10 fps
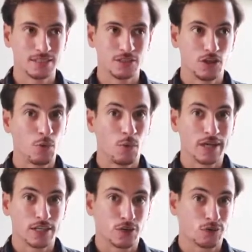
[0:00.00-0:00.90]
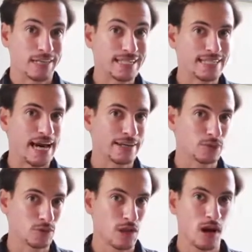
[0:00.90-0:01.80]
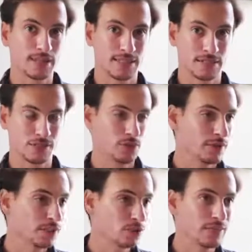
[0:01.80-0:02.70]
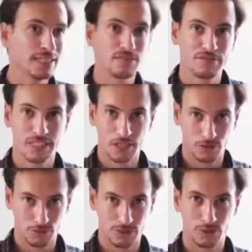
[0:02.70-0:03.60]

you don't want to create the actual content. You don't want to create the videos.